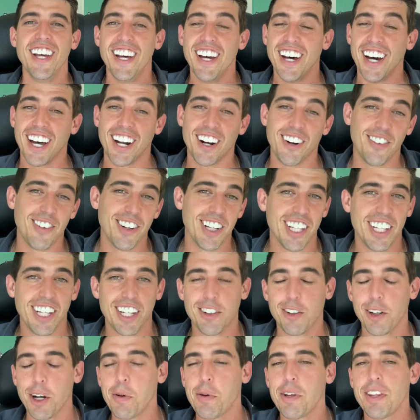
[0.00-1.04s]
I don't really
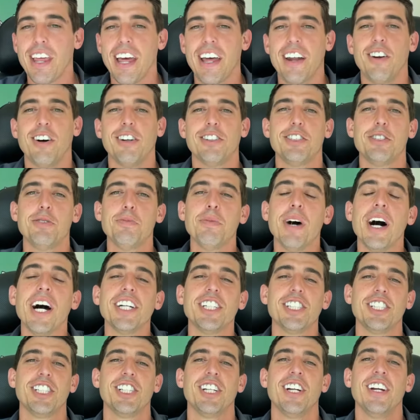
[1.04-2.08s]
agree with that all too much.